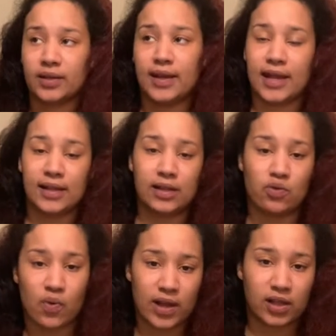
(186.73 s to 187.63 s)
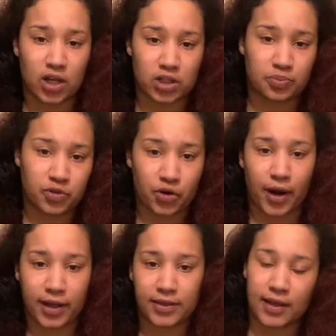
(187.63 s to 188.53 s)
daily weight loss
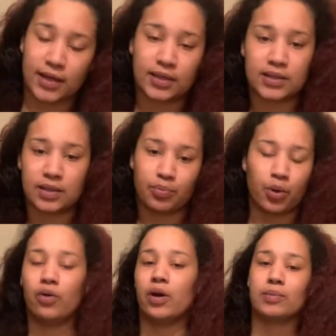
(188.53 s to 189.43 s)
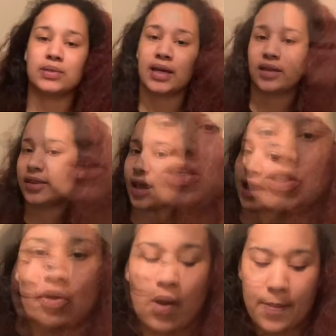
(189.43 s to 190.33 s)
track things and programs like
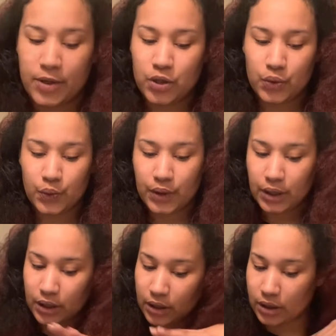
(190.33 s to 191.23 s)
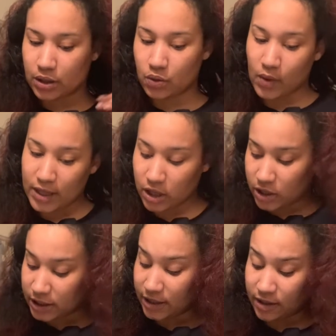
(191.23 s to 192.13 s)
that. So I'll be doing the weight
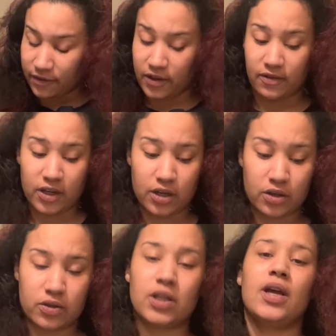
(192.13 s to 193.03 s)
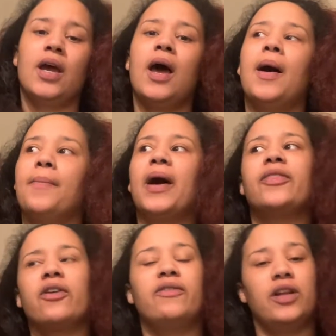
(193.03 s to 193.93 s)
loss and the fit videos. My
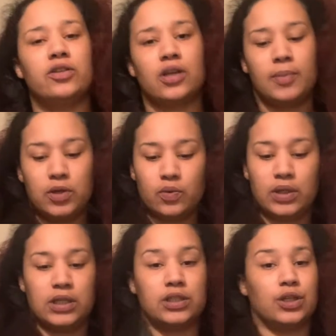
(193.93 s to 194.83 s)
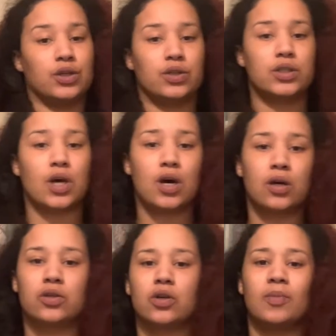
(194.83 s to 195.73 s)
third videos I'll be doing is girl
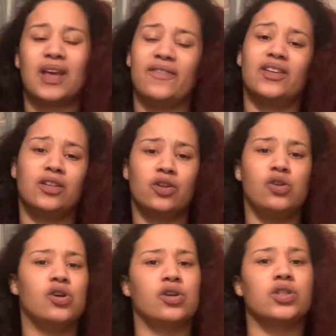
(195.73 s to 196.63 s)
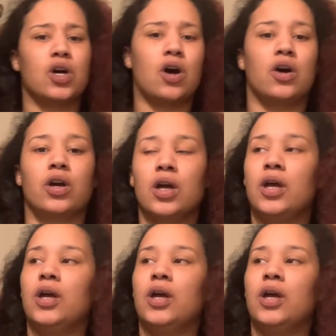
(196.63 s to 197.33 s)
talk. So I'll be having a little girl talk